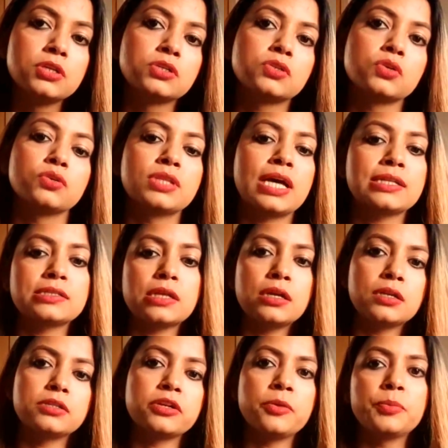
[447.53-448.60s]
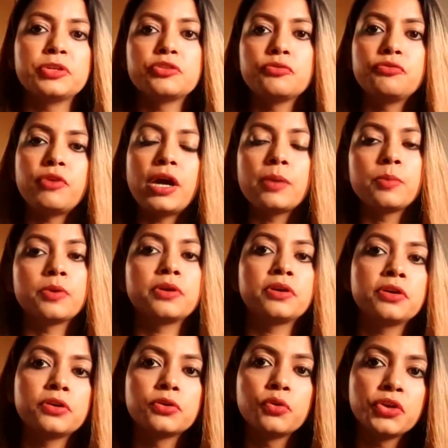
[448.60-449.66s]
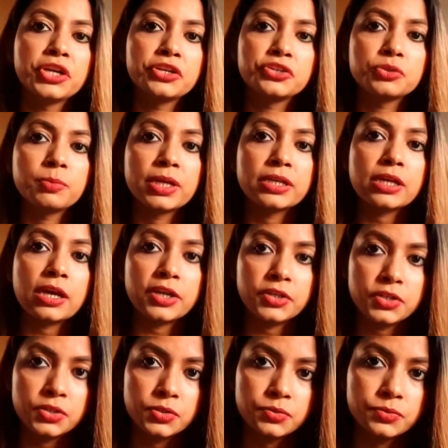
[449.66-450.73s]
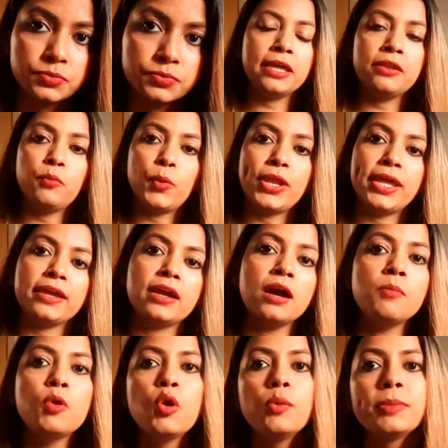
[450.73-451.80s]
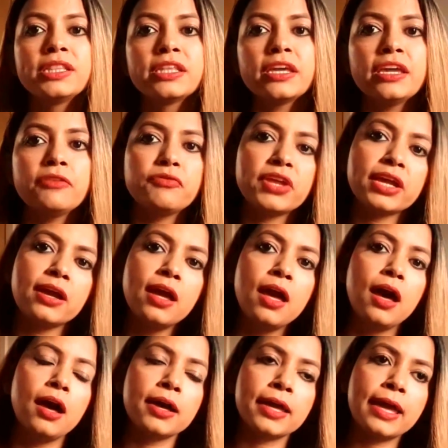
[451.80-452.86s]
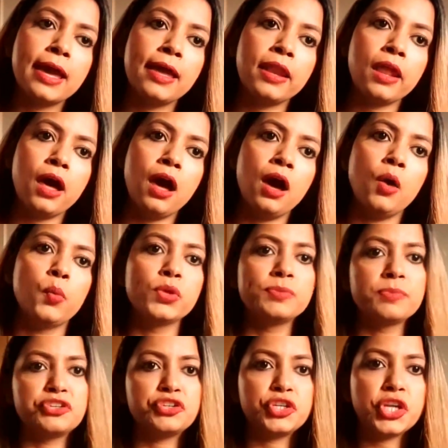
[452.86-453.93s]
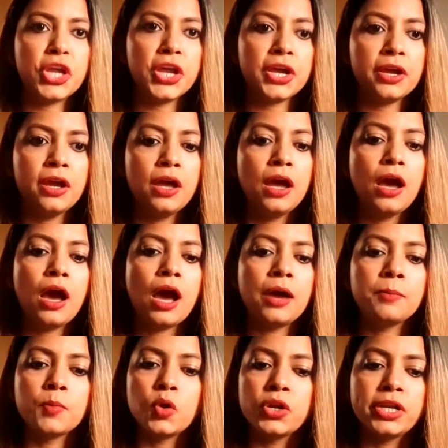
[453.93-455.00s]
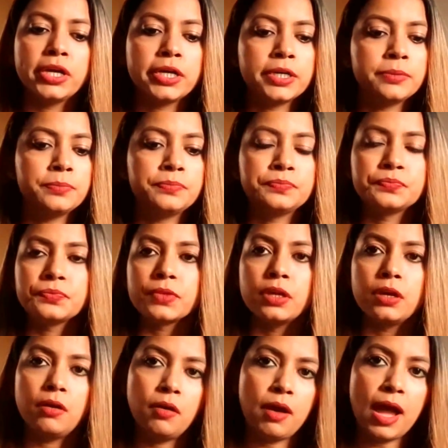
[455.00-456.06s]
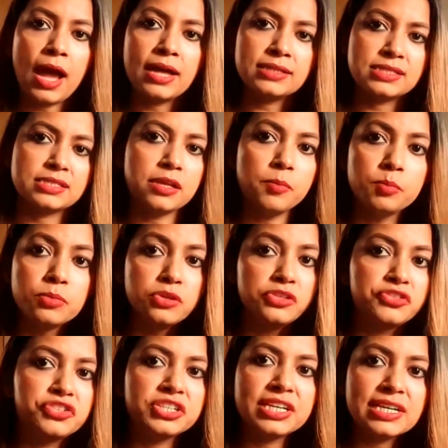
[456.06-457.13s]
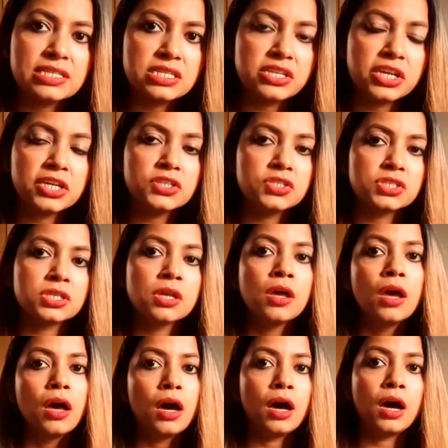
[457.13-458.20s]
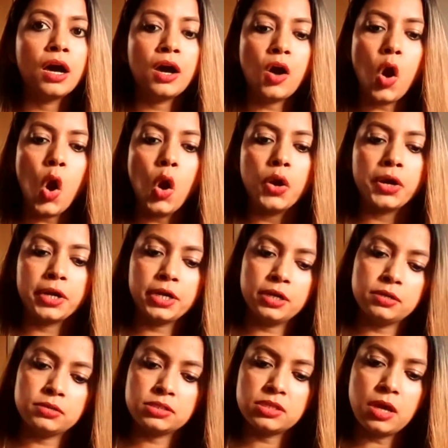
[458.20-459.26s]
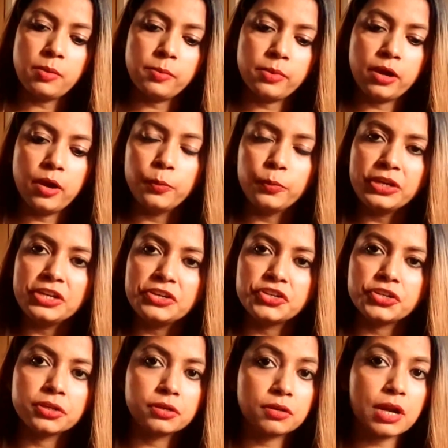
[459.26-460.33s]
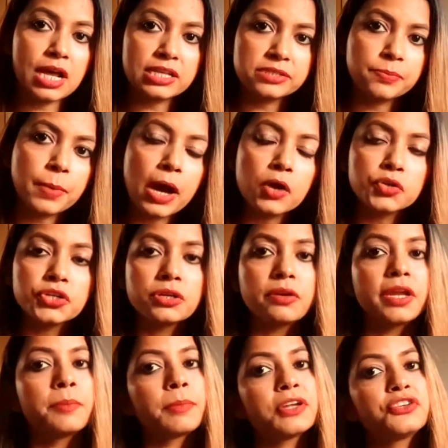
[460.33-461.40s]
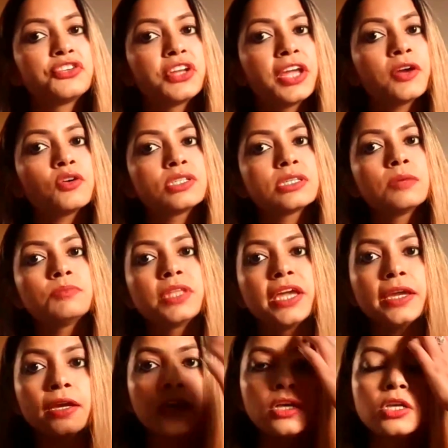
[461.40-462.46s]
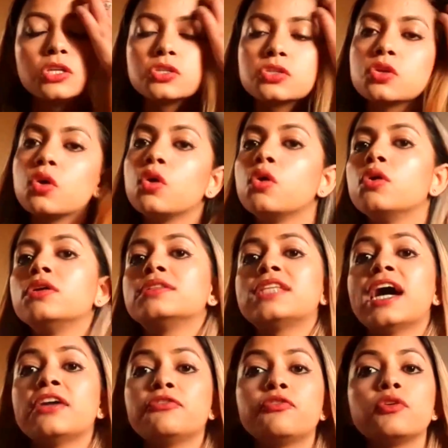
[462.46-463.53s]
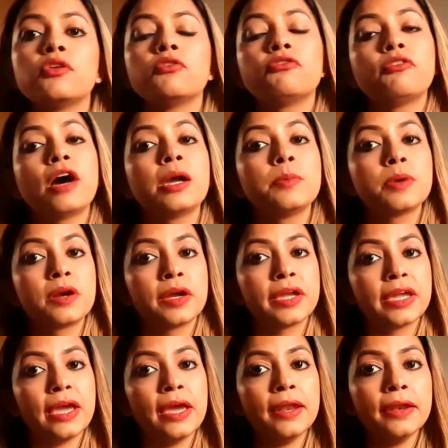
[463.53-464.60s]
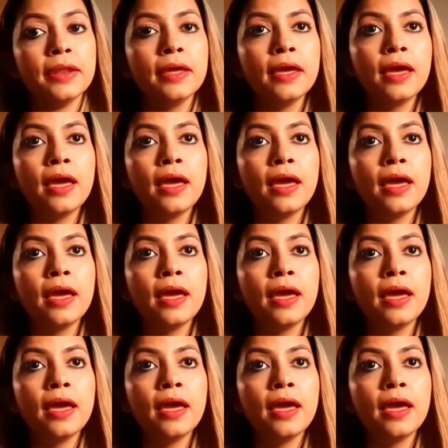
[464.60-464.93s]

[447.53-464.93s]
So that's another bit of fiber going into my diet. And when I come home in the evening, again with my shake, I'm gonna add some chia seeds or some wheat grass powder in my shake or something. So that full of fiber again.